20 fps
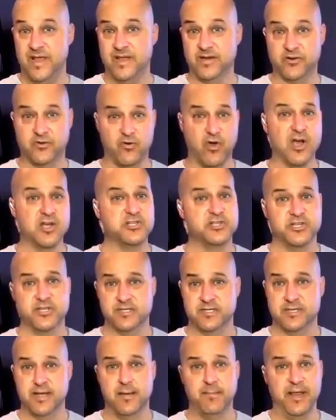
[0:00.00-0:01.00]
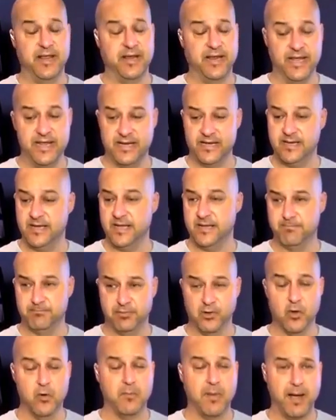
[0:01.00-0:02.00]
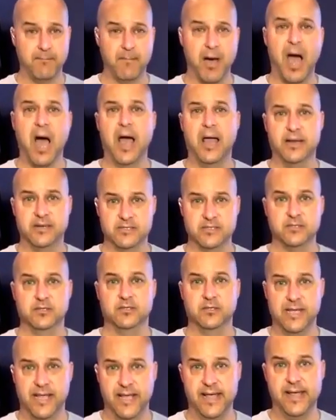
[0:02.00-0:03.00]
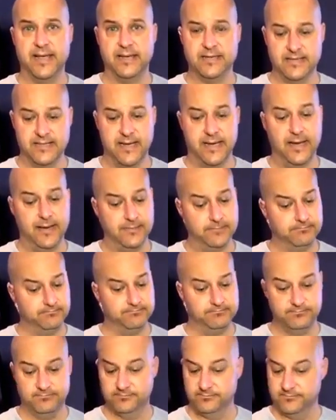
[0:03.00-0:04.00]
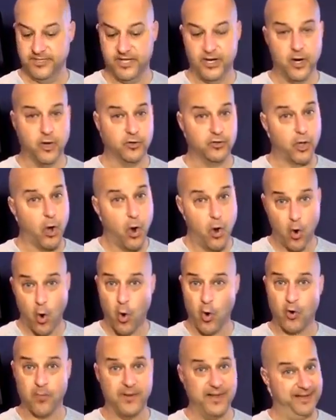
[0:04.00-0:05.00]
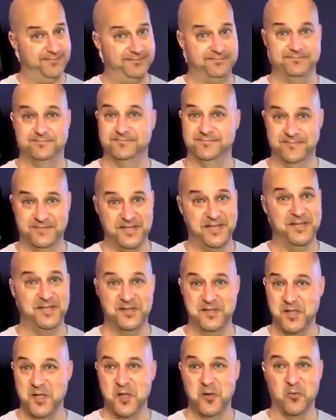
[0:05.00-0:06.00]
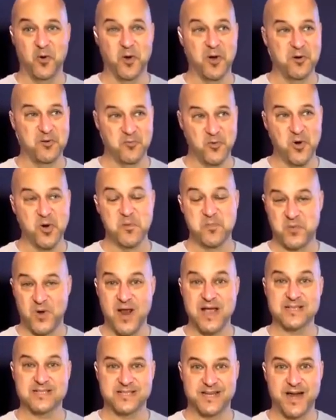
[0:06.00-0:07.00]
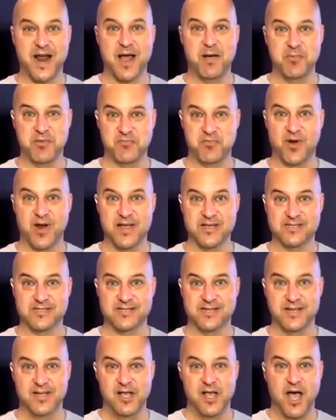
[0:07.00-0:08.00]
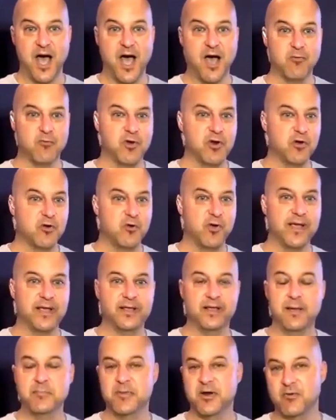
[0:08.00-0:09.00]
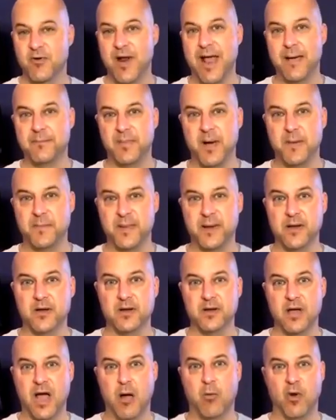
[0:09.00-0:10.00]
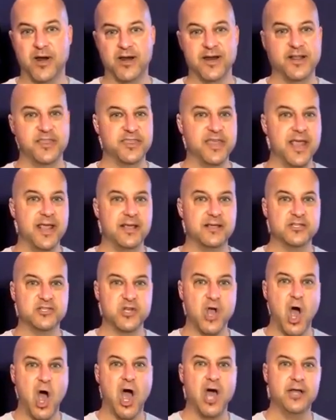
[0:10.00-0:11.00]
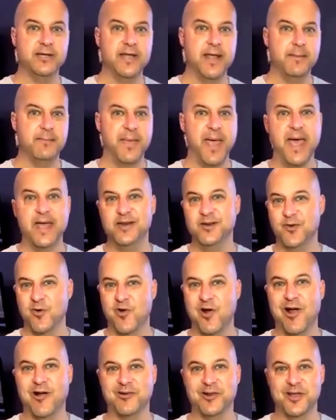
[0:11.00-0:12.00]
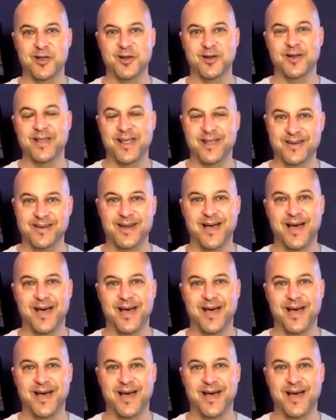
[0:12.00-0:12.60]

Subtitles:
crushes. I mean, it blew my mind. And go Orbi. We're impressed, and I'm impressed. Real quick, I'm going to wrap up here. I wanted to thank Sean and Ben, who are out here in